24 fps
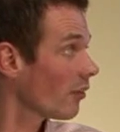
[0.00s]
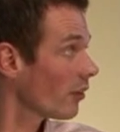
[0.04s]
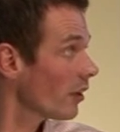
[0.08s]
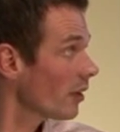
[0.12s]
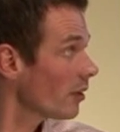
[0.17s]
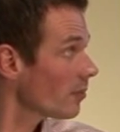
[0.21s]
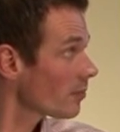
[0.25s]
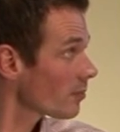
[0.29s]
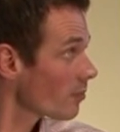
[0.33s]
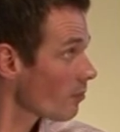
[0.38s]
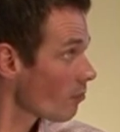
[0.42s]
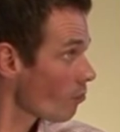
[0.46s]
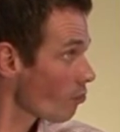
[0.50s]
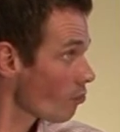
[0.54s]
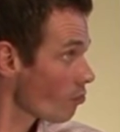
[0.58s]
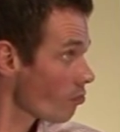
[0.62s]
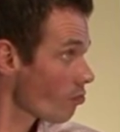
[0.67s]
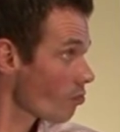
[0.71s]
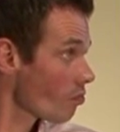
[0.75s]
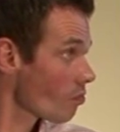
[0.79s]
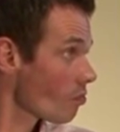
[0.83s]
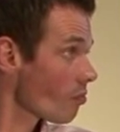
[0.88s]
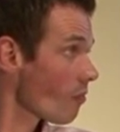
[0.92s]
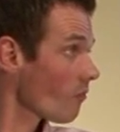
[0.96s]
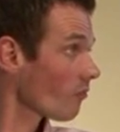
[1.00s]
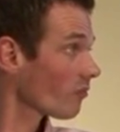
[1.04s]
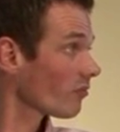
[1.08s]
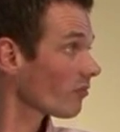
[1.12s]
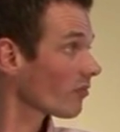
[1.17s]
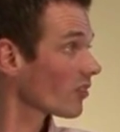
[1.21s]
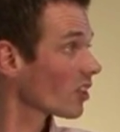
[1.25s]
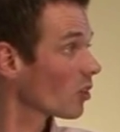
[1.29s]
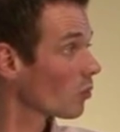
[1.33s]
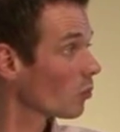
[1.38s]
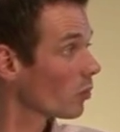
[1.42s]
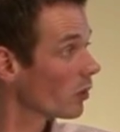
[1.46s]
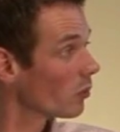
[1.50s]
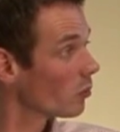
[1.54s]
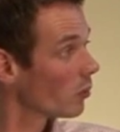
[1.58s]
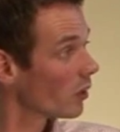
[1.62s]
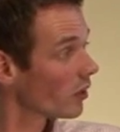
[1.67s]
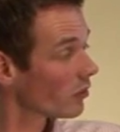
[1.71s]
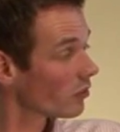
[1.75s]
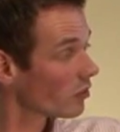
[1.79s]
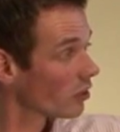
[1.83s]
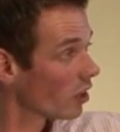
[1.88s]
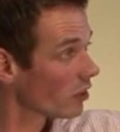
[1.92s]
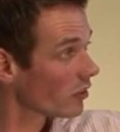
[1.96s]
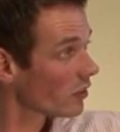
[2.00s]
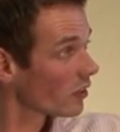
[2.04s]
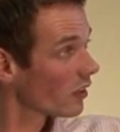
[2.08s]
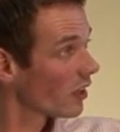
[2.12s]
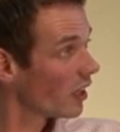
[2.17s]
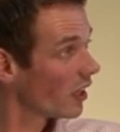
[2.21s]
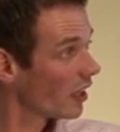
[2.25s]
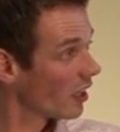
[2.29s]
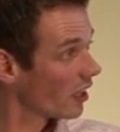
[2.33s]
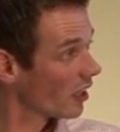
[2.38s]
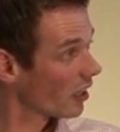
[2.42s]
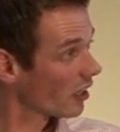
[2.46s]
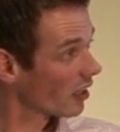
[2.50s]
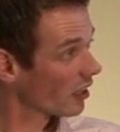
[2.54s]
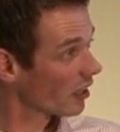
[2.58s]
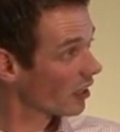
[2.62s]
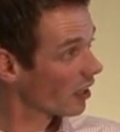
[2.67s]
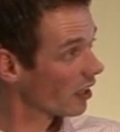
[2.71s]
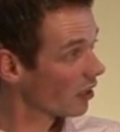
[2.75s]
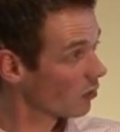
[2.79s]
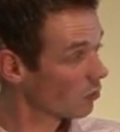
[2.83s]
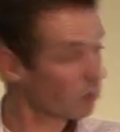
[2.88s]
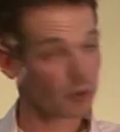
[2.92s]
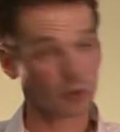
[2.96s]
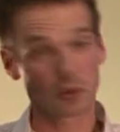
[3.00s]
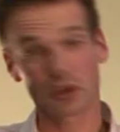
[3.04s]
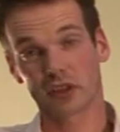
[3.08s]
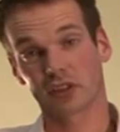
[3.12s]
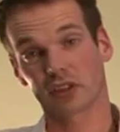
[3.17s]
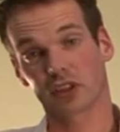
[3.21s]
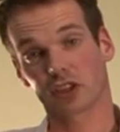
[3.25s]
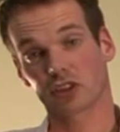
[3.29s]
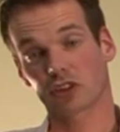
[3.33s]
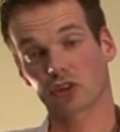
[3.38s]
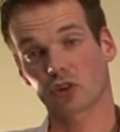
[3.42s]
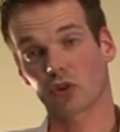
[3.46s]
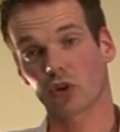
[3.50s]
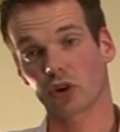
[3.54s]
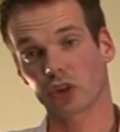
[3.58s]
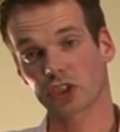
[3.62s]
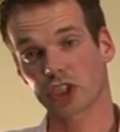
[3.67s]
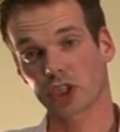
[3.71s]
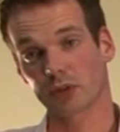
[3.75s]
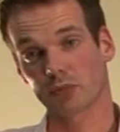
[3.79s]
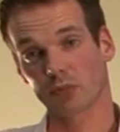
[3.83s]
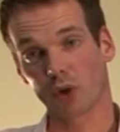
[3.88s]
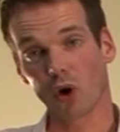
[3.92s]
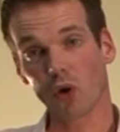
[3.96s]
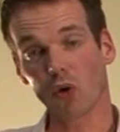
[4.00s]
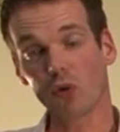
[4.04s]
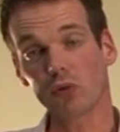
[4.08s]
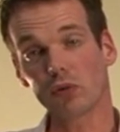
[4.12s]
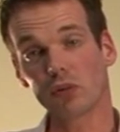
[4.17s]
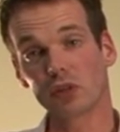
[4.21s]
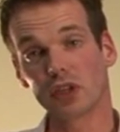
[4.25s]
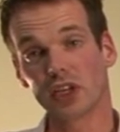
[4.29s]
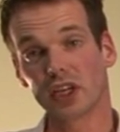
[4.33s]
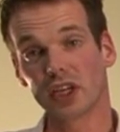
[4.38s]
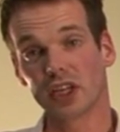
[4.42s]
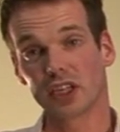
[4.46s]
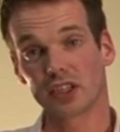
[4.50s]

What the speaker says: error, we will not cross them all.